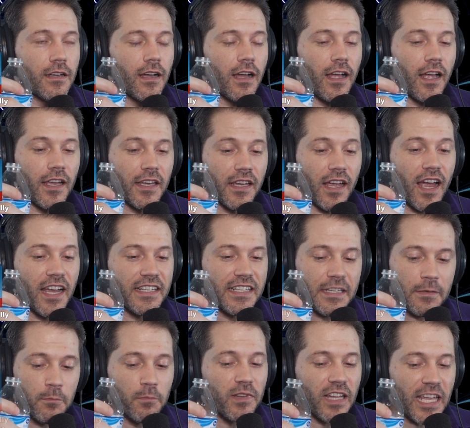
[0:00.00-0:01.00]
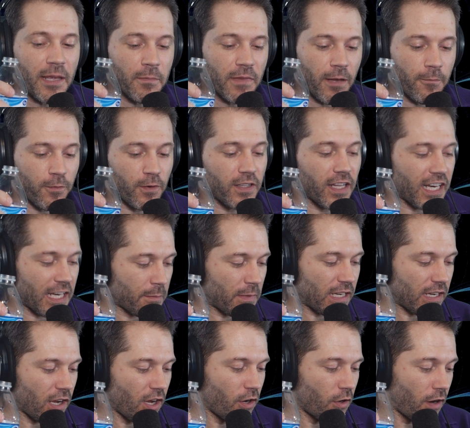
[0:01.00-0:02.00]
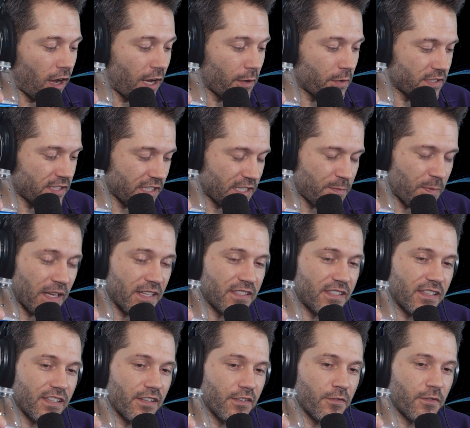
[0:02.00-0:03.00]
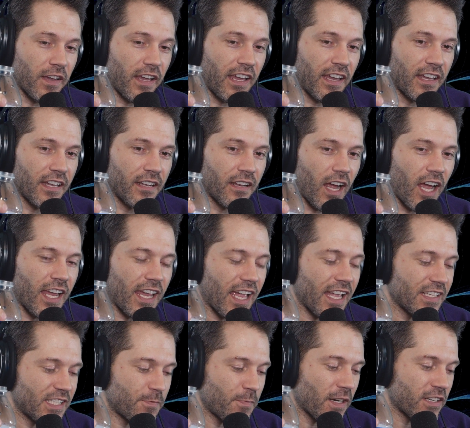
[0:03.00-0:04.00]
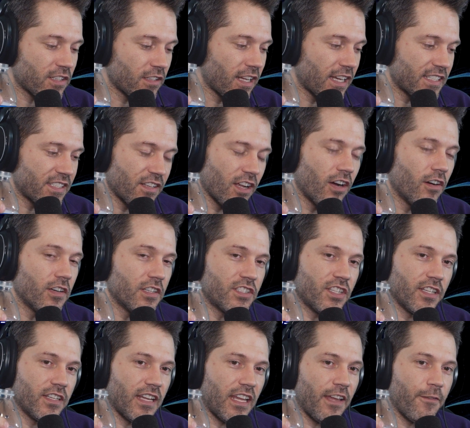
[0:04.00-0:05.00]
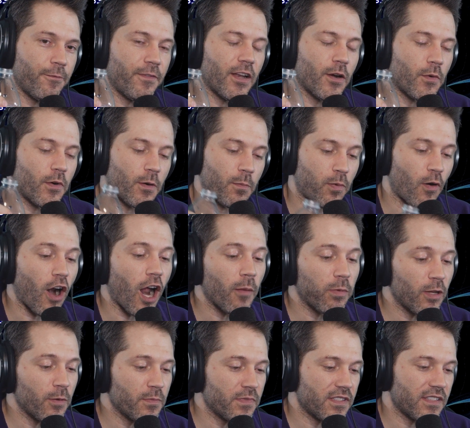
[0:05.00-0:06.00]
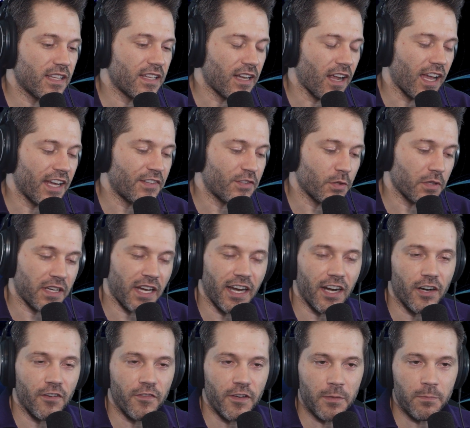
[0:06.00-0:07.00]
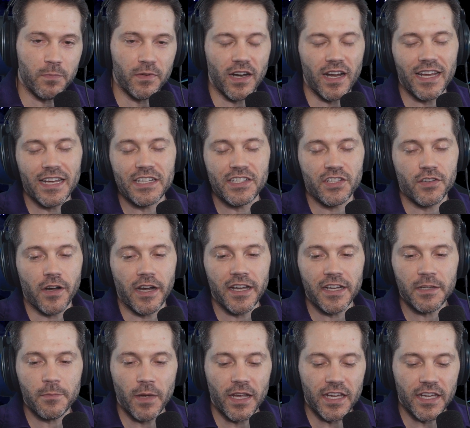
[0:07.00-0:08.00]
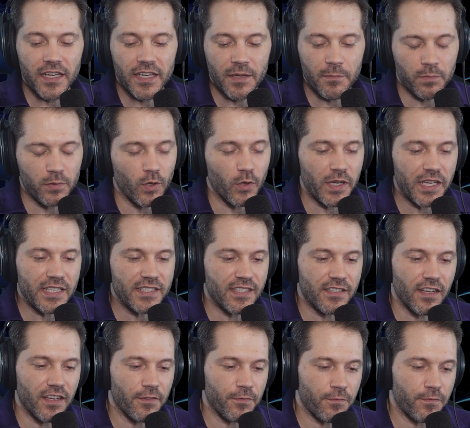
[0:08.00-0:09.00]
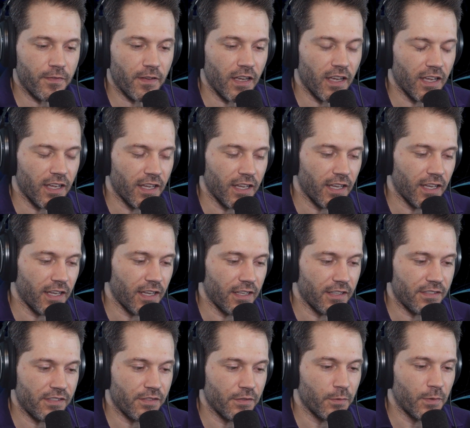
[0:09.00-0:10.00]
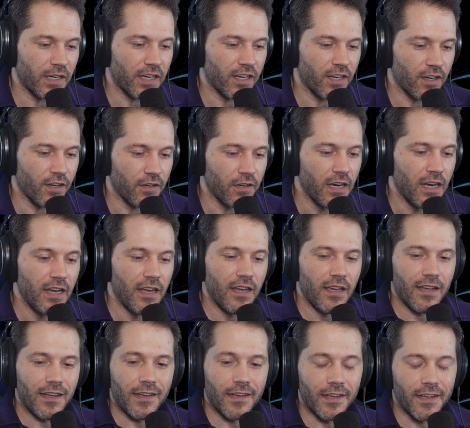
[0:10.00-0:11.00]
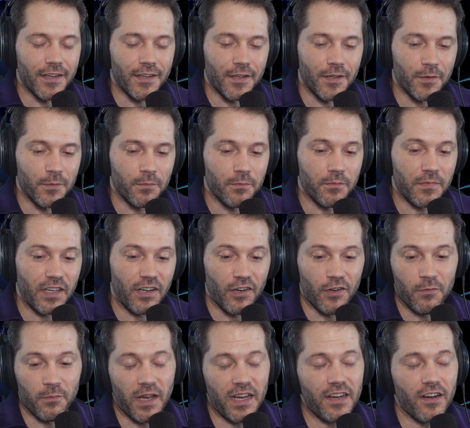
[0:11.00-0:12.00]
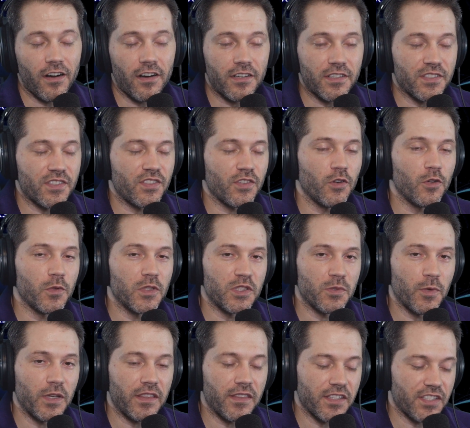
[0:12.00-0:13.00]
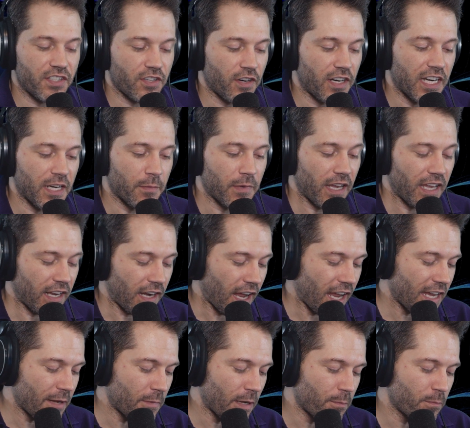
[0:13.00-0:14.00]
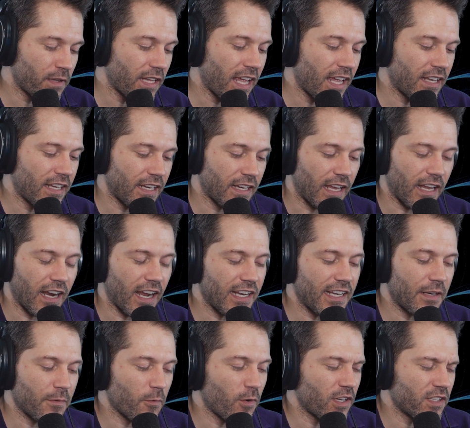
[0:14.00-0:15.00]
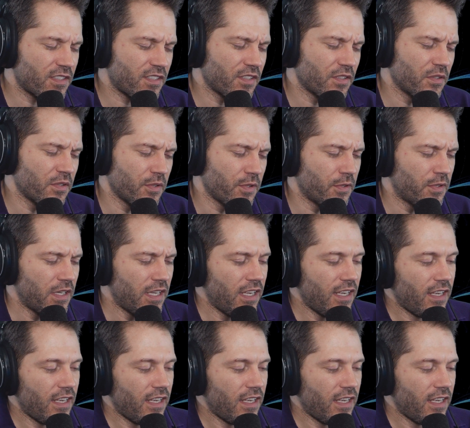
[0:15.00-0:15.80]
I didn't blame them for letting me go. I was expensive and I had specialized knowledge, and if there were problems, then I took care of it, but I had trained my employees enough to where, my heart and soul was with the stream, and I had been planning, and I didn't want to